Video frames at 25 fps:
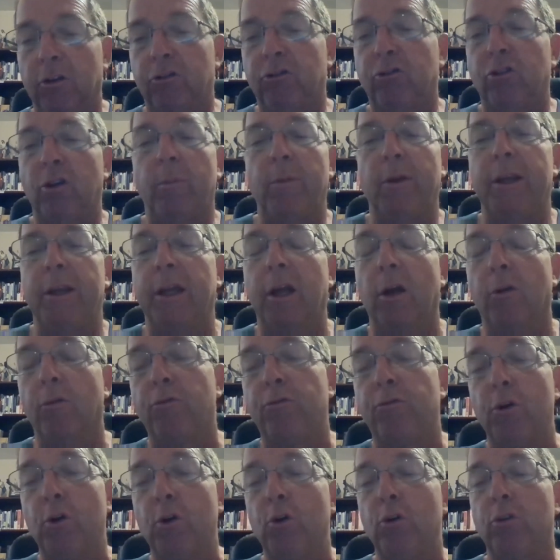distributing
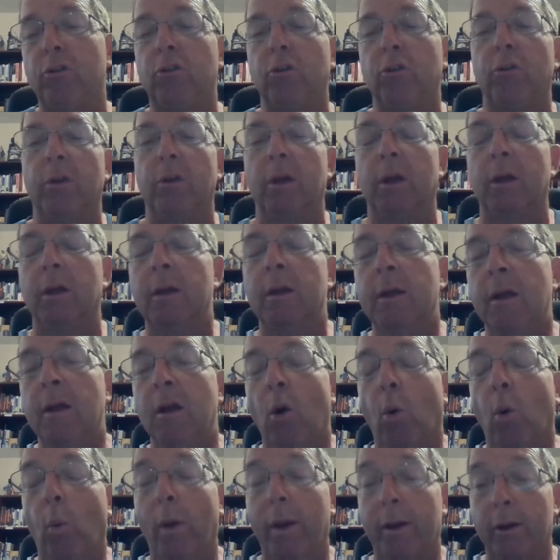of food to the
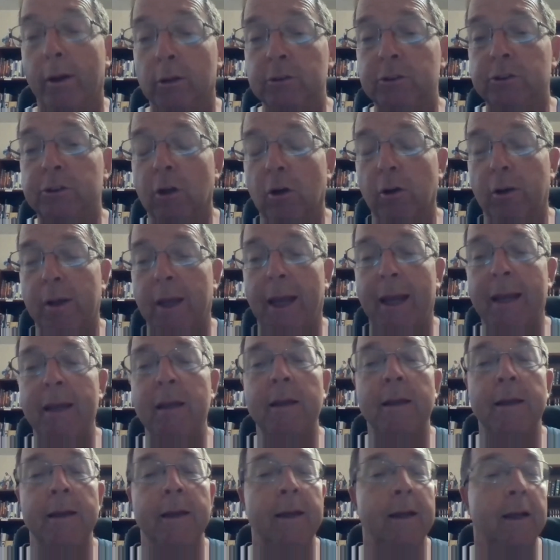widows,
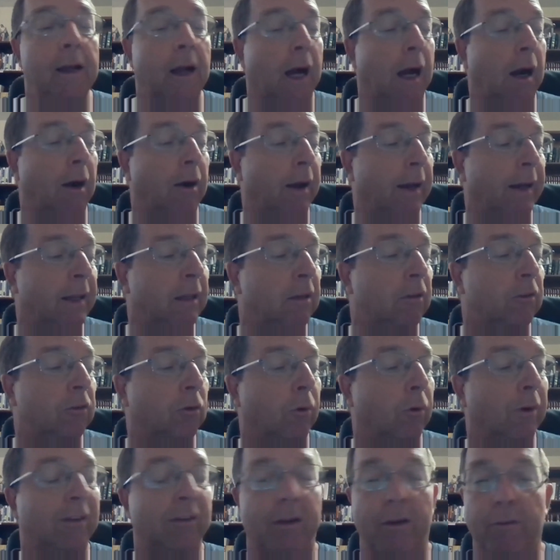okay? All righty.
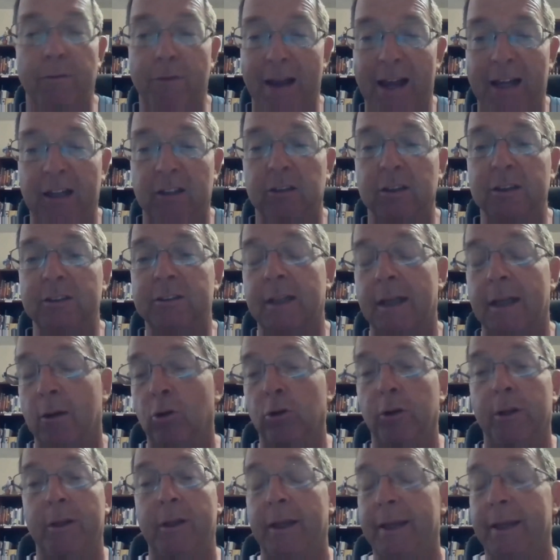so he's an evangelist. Not
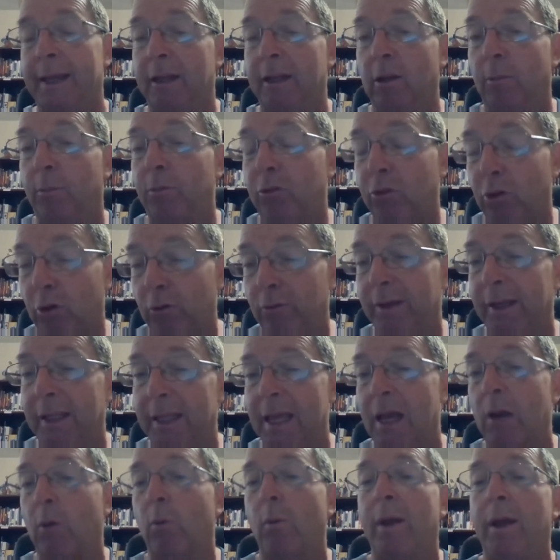only did he end up serving
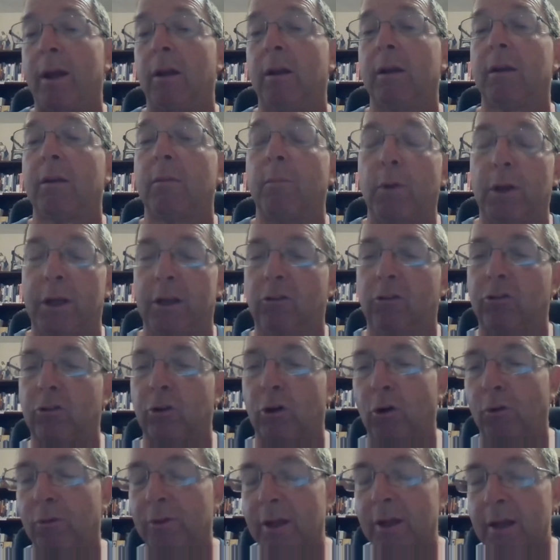in that way, but he
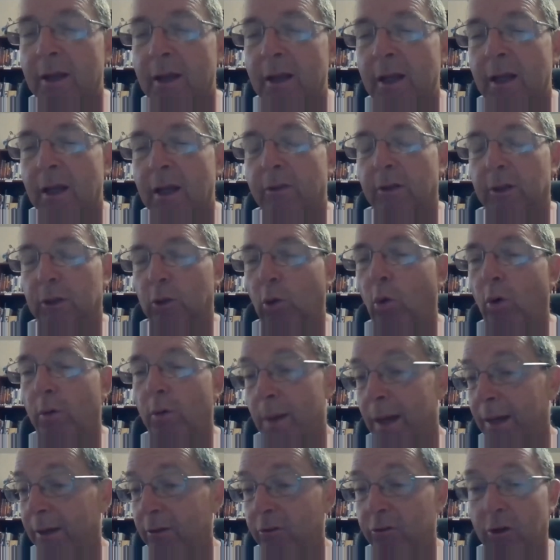served the
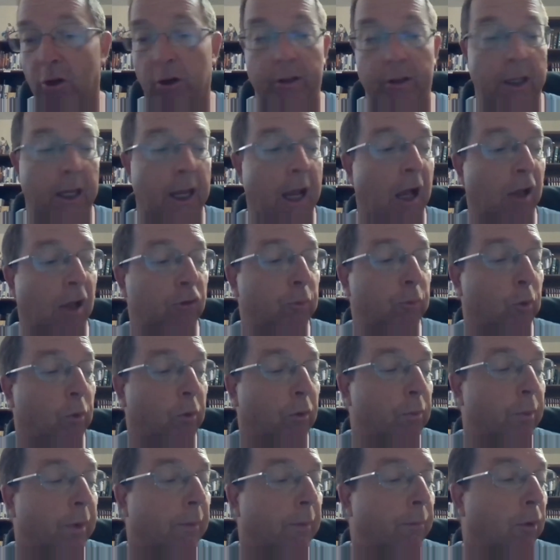Lord by sharing the gospel
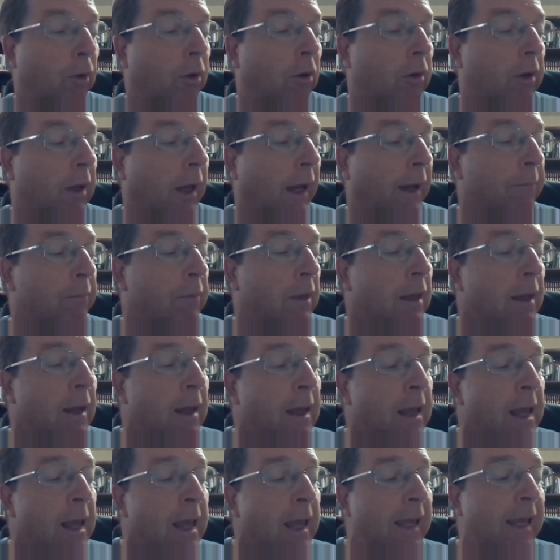with people, okay?
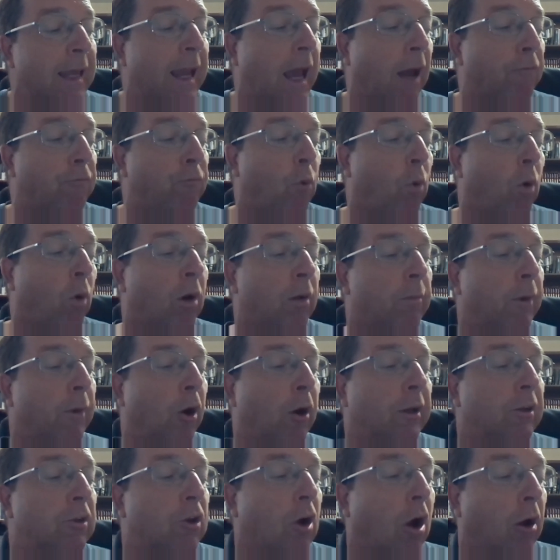He had four
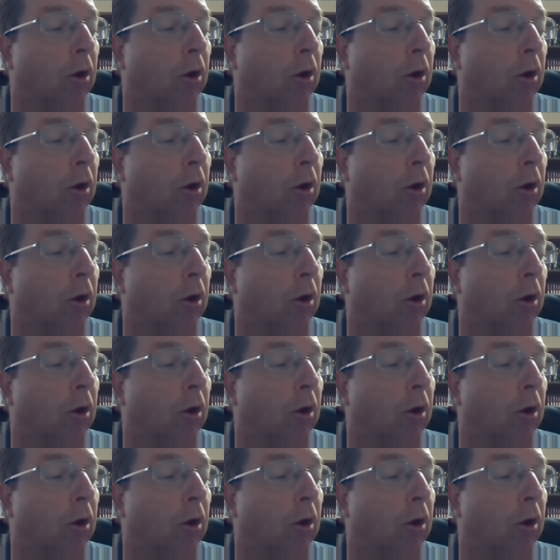unmarried